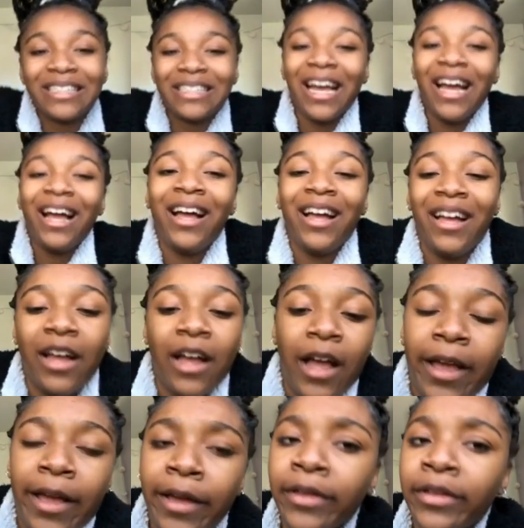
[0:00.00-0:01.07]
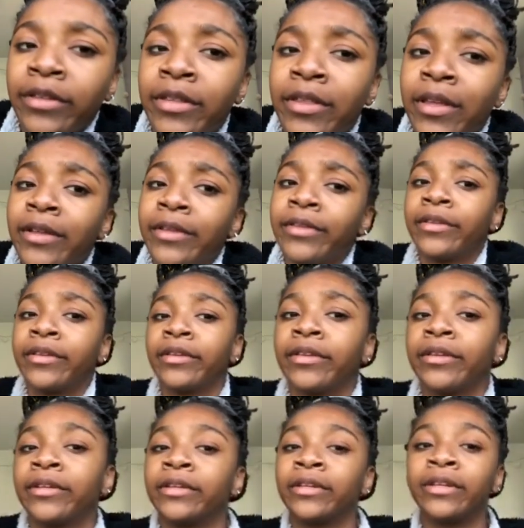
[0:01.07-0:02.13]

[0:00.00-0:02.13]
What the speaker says: yeah, I guess that's